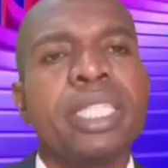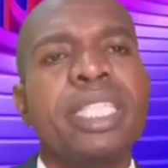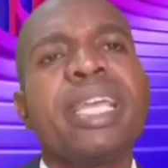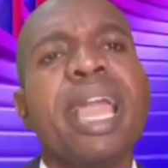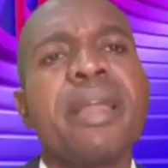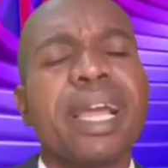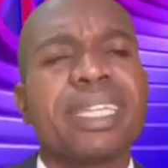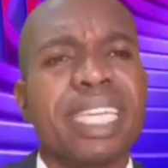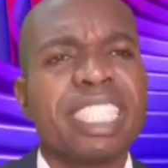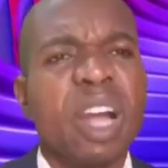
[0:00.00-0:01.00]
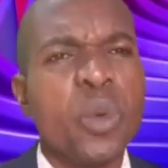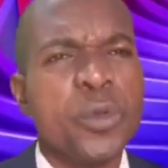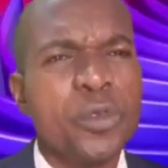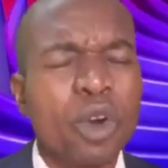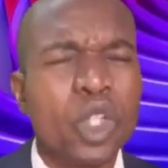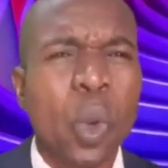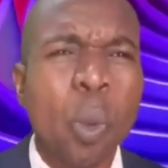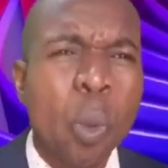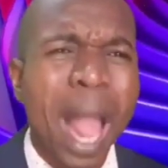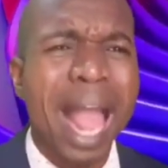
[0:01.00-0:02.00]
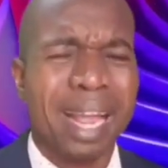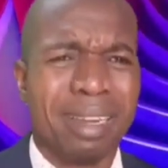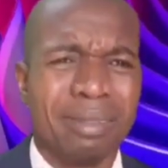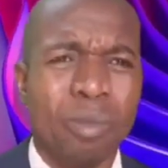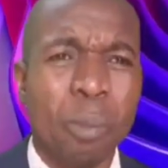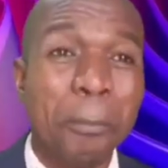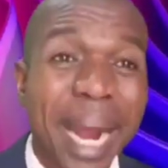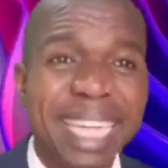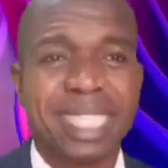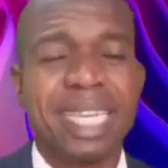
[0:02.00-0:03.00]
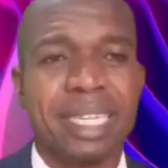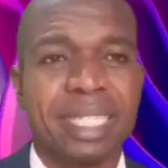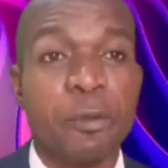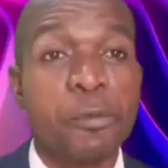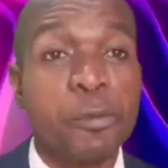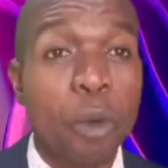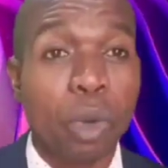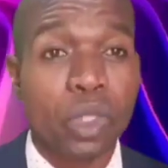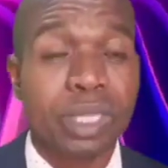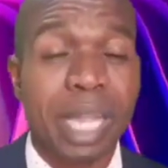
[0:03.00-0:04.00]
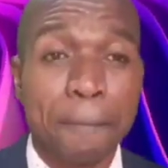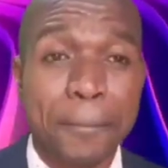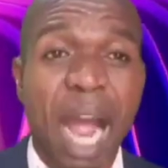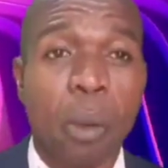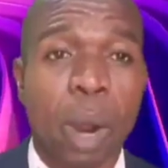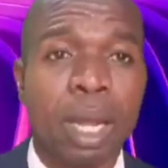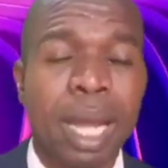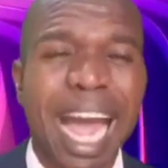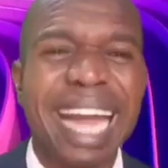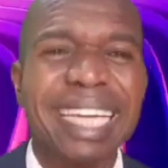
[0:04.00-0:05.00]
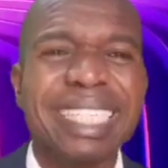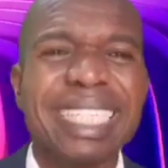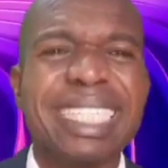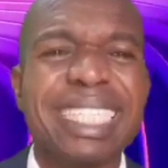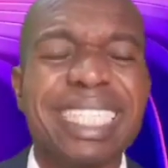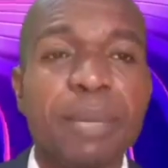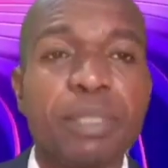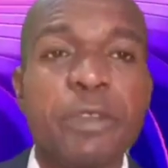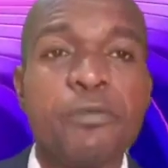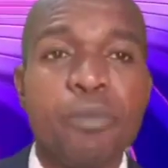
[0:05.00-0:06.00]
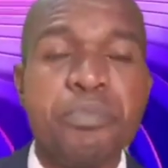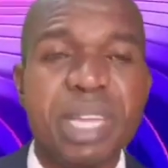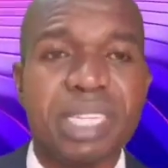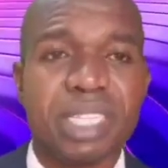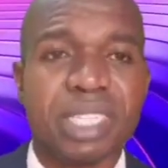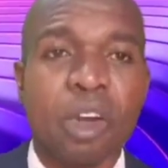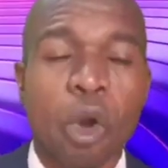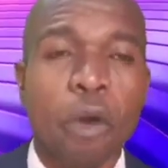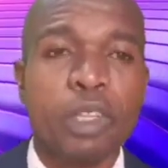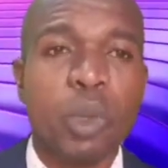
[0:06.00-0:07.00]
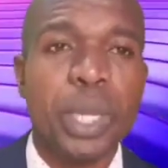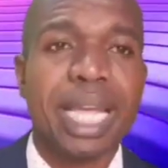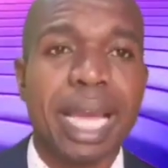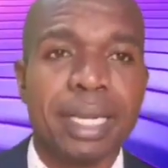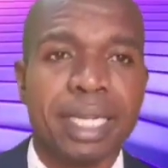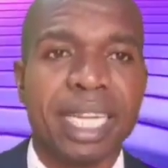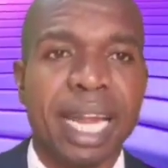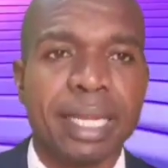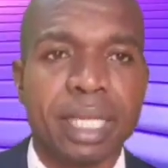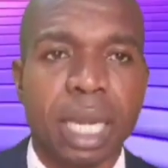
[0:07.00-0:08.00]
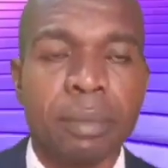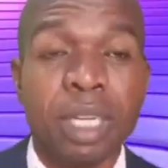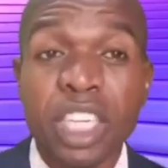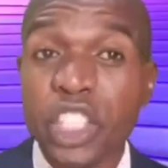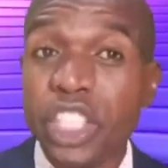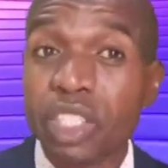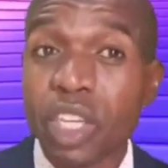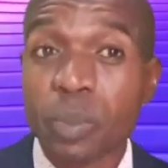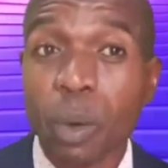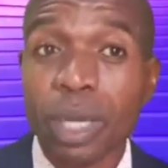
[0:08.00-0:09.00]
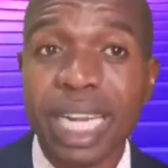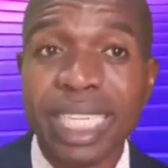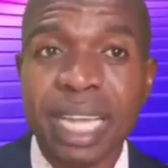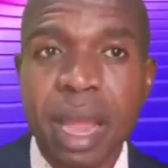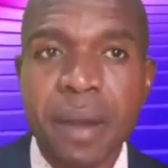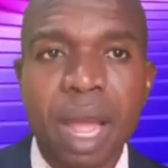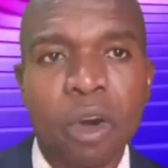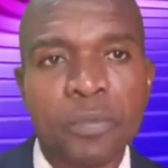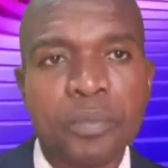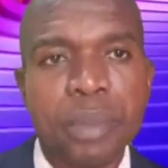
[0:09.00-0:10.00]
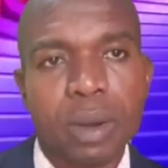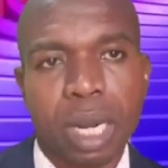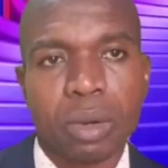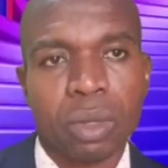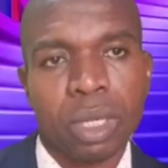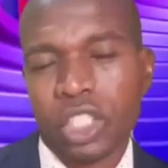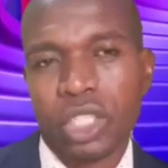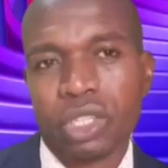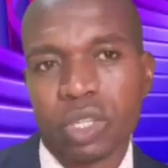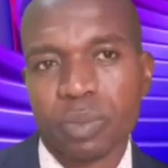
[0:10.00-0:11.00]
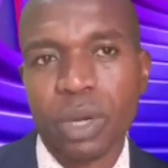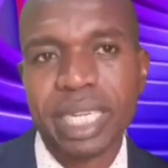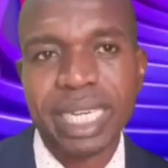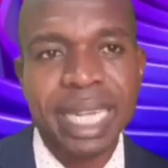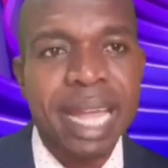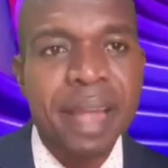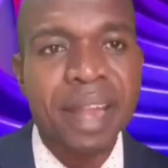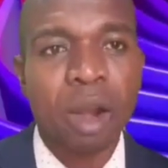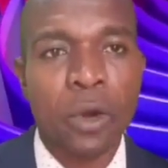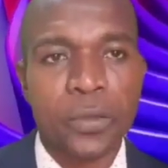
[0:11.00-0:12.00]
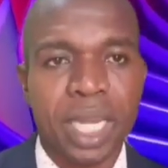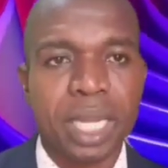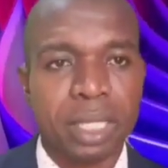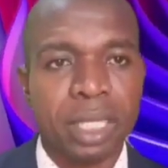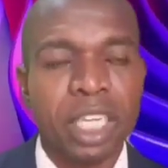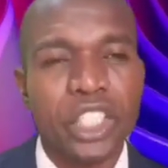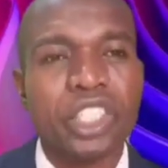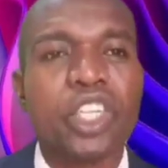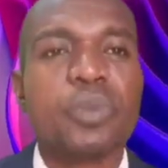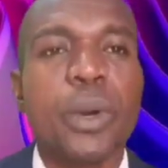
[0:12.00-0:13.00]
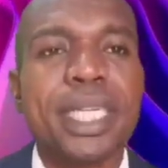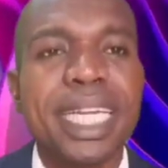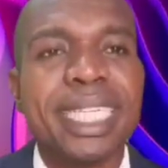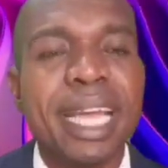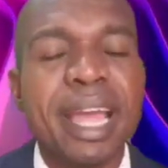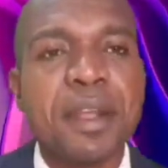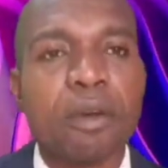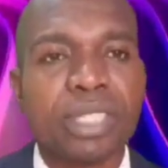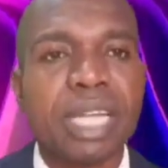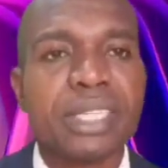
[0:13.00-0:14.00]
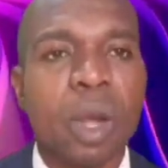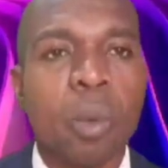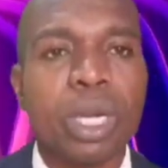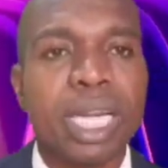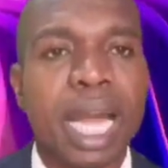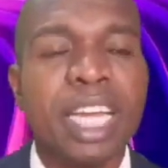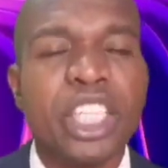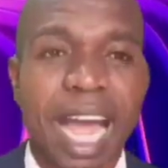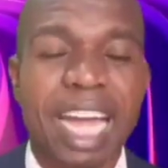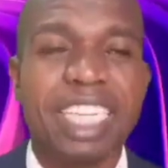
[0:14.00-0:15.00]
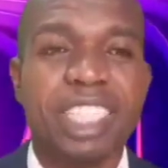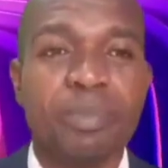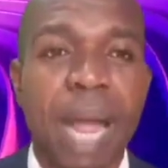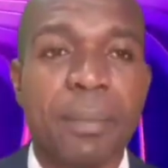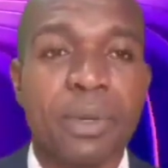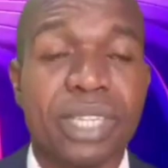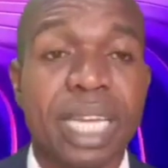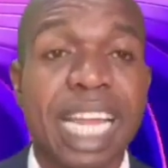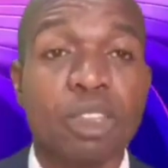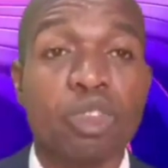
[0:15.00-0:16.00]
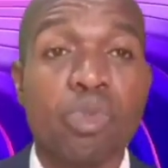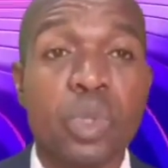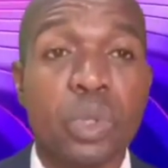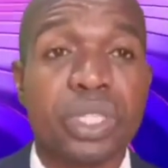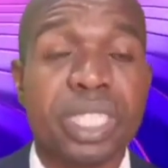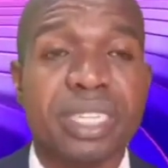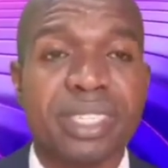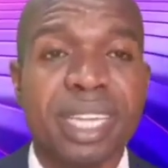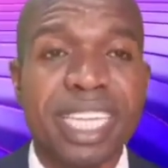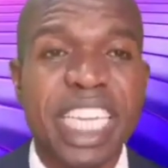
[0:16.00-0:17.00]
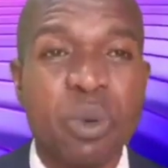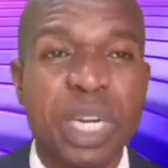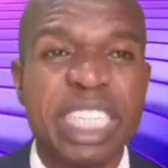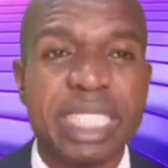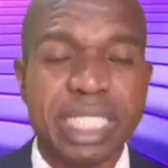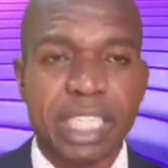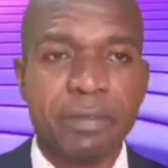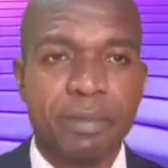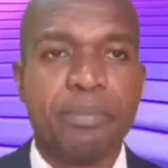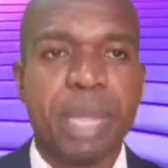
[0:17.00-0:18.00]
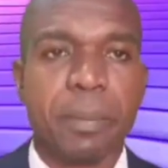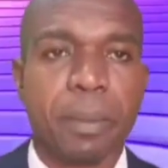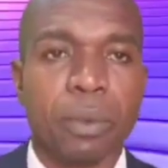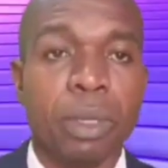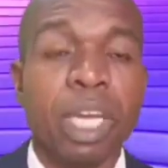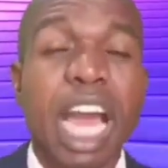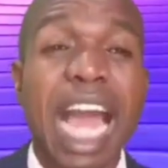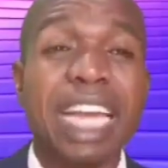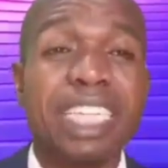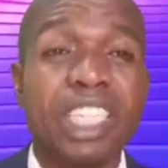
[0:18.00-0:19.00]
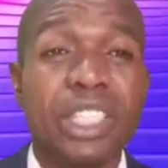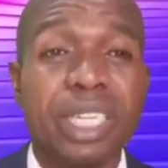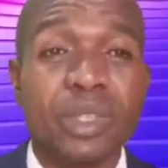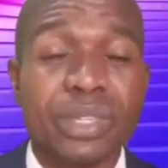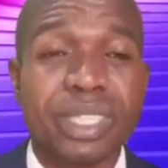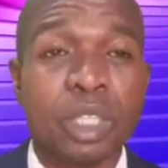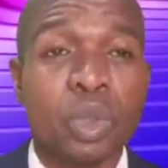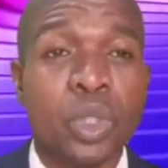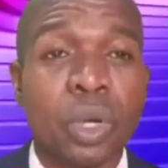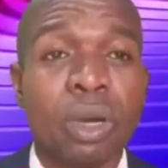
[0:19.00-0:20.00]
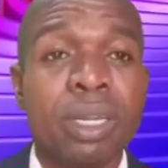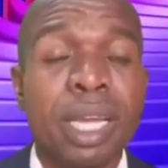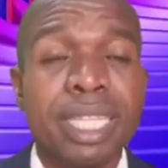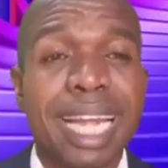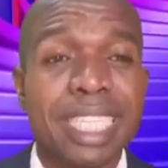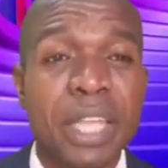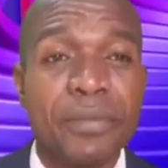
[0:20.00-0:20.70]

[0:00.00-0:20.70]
the area Satan will function well, mightily, the force, the power, and the deceptive means of the wicked in the end time. Jesus pointed the area of miracle. Jesus pointed the area of healing. Jesus pointed the area of signs and wonder. And the Bible said that through those things, he will deceive many people. And Jesus said to John that